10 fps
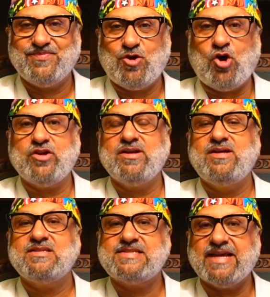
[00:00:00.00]
or
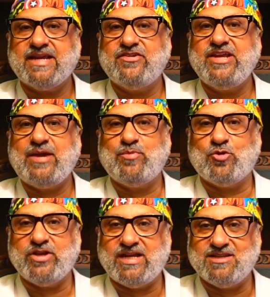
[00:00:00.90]
secondary
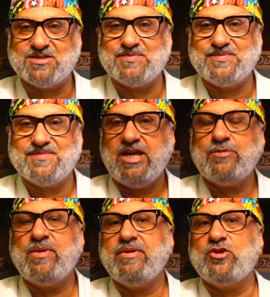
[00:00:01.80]
hypogonadism.
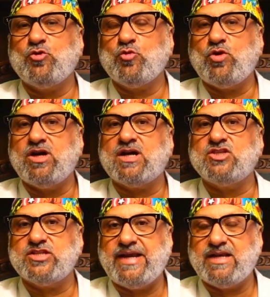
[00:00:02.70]
It may be due to a
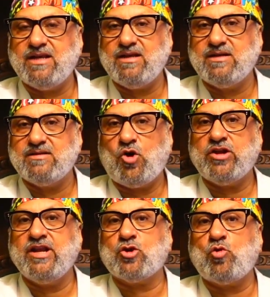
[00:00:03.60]
congenital
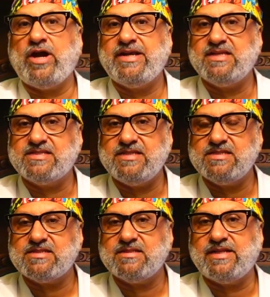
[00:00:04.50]
or an acquired
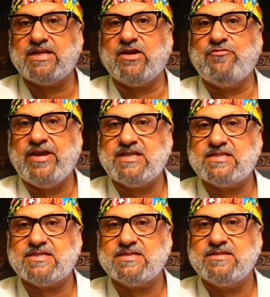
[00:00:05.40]
disease that
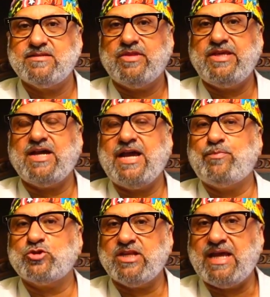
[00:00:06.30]
affects the
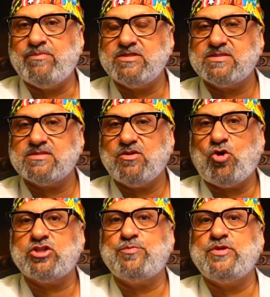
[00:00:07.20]
hypothalamus
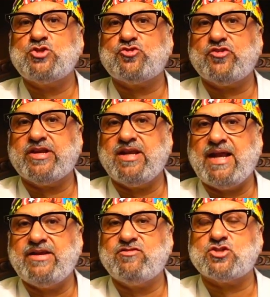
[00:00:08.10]
or the pituitary
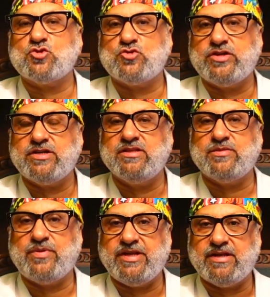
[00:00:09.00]
gland, which are situated in
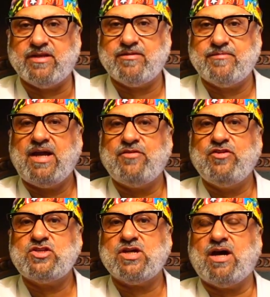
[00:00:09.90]
the brain and
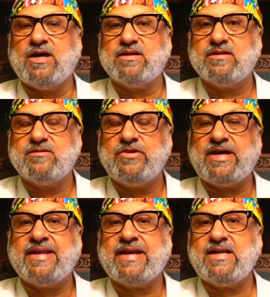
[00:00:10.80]
which are
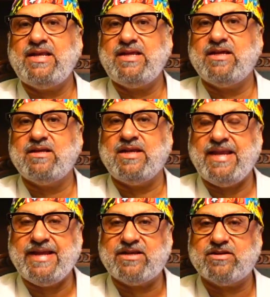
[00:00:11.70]
directly
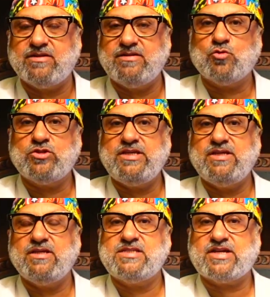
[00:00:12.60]
linked to
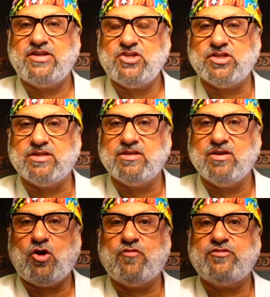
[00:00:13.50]
the secretion
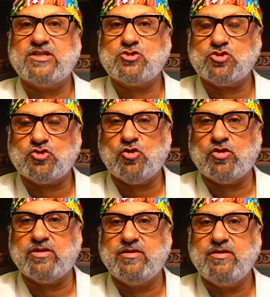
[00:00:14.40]
of
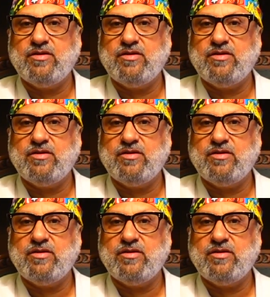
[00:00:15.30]
testosterone